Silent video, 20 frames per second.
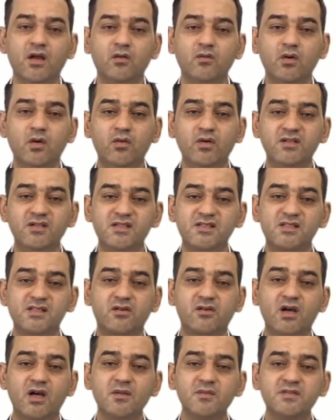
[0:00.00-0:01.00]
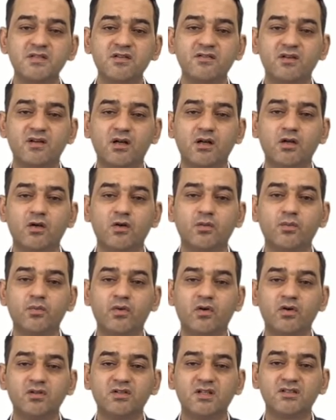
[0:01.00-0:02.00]
We will describe several
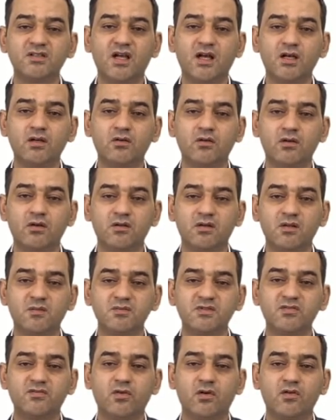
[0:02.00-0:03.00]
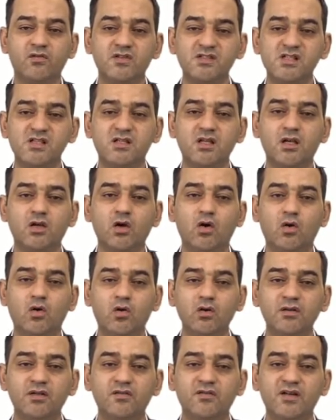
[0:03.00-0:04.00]
important algorithms for visiting
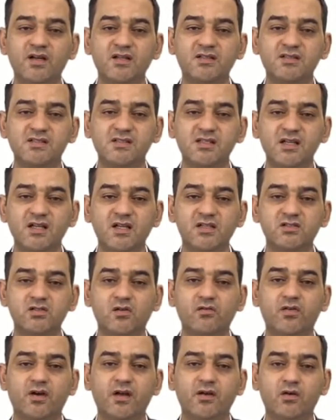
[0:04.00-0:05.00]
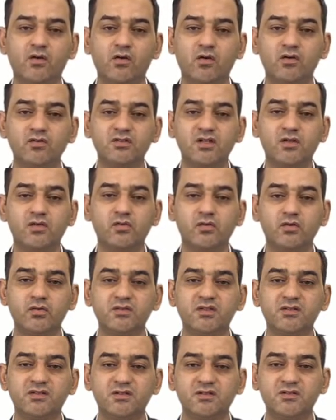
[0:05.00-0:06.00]
all the vertices of an
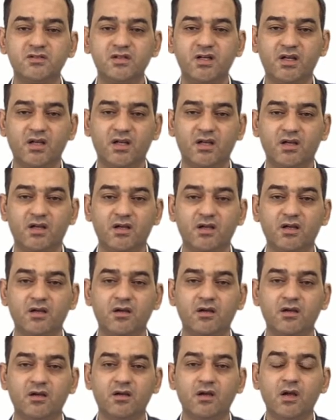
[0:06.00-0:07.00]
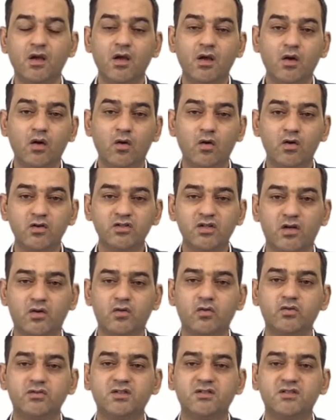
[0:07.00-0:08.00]
order-rooted tree.
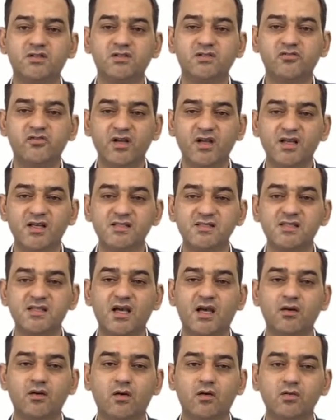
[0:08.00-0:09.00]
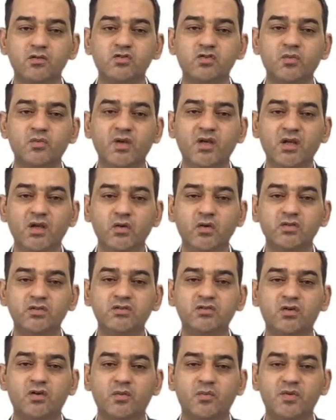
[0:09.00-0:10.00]
Order-rooted trees can also be
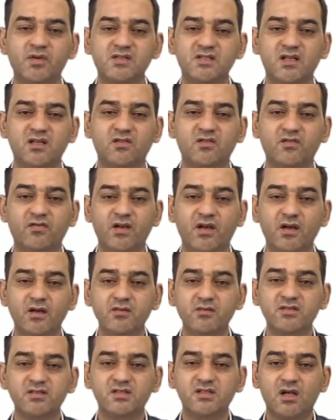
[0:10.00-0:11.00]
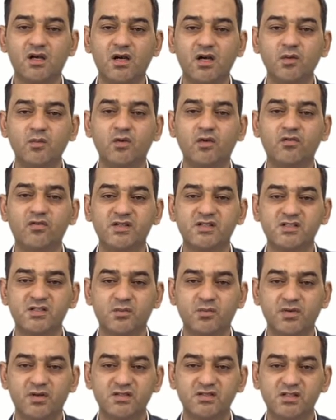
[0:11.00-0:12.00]
used to represent various types of
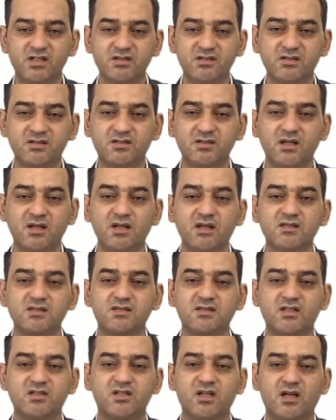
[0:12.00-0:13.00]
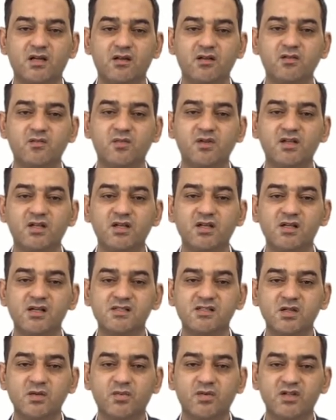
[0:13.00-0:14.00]
expressions, such as arithmetic
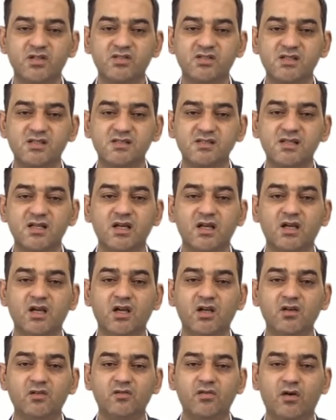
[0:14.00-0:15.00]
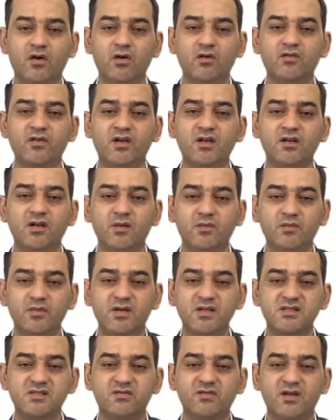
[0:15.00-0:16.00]
expressions involving
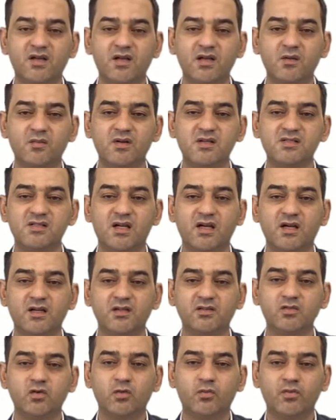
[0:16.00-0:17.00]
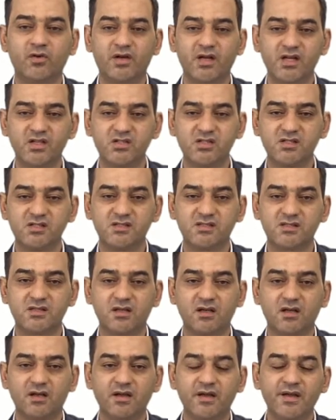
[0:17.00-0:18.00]
numbers, variables, and operations.
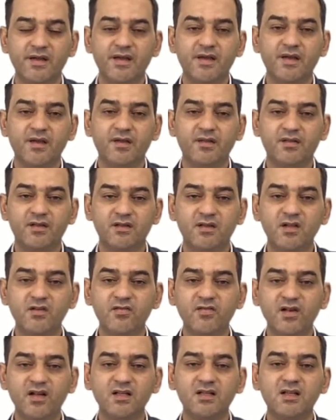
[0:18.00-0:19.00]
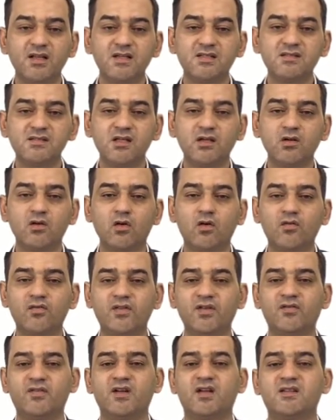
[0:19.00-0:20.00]
The different listing of
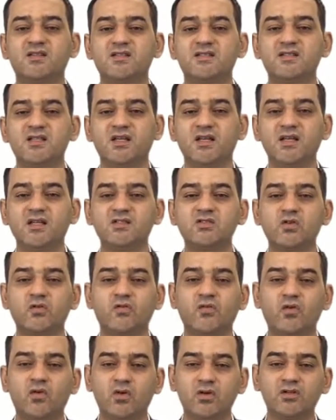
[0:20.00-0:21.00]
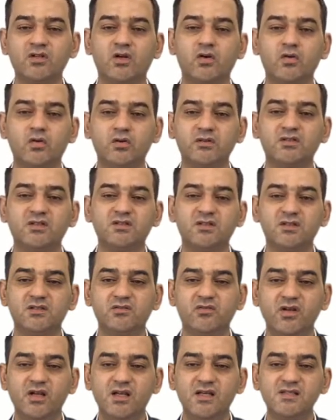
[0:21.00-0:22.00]
the vertices of order-rooted
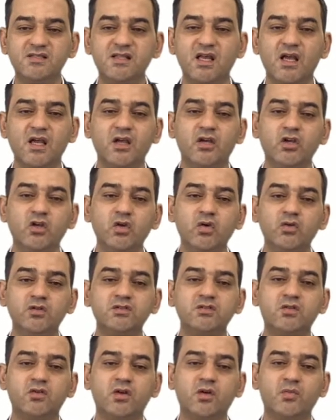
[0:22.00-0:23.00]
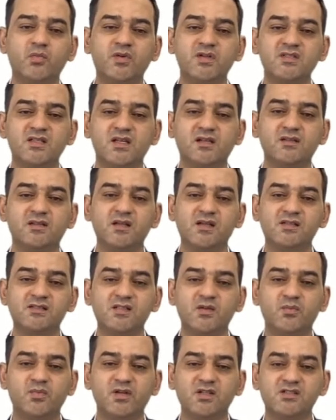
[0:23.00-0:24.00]
trees used to represent
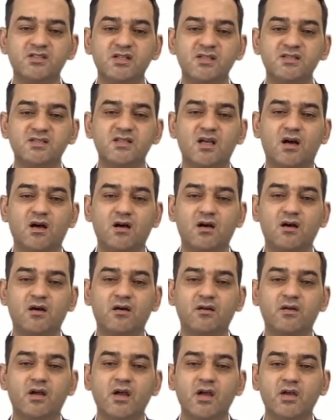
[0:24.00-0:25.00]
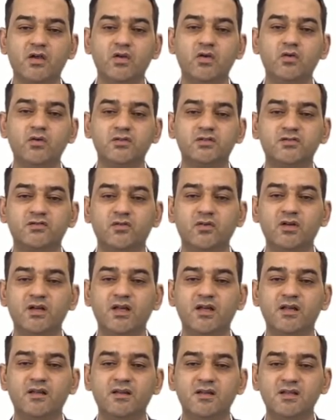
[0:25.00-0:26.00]
expressions are useful
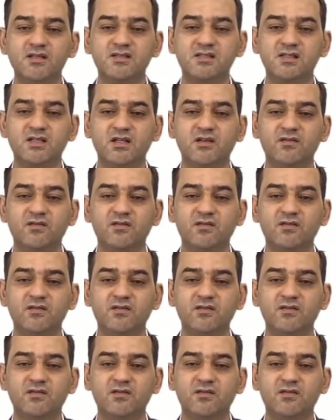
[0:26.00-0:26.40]
in this